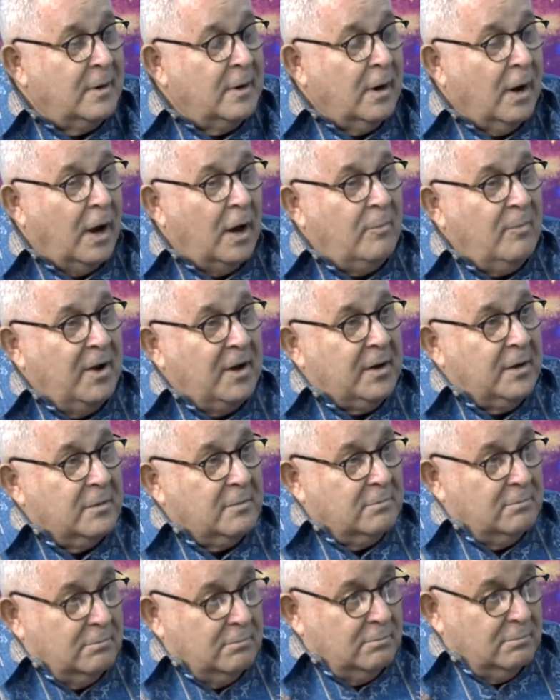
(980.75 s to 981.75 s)
I make
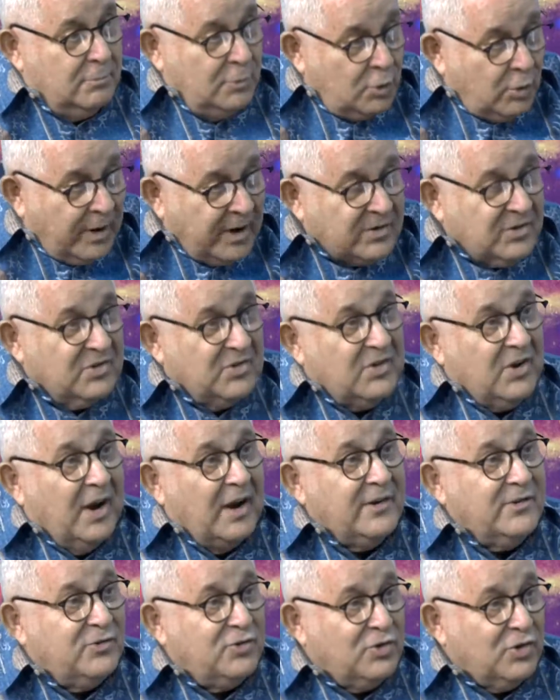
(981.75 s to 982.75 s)
it
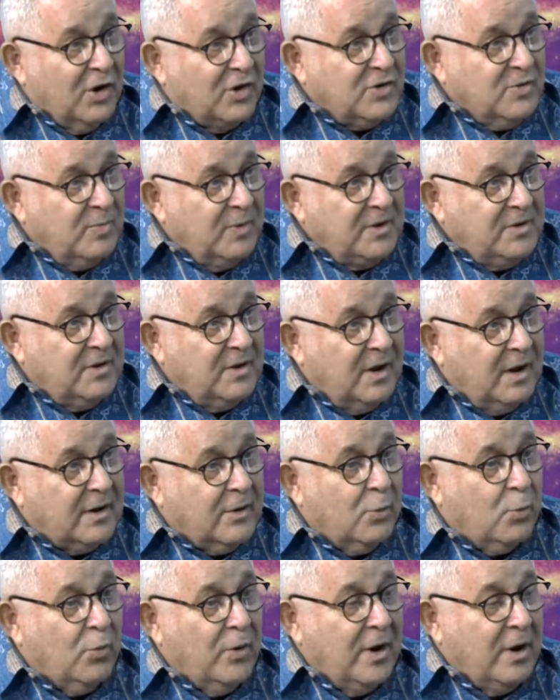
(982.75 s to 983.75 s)
exercise judgment
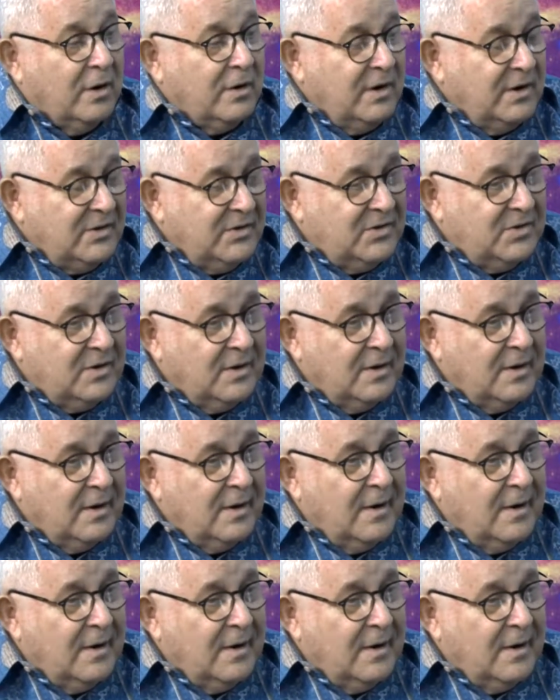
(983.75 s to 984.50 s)
and awareness,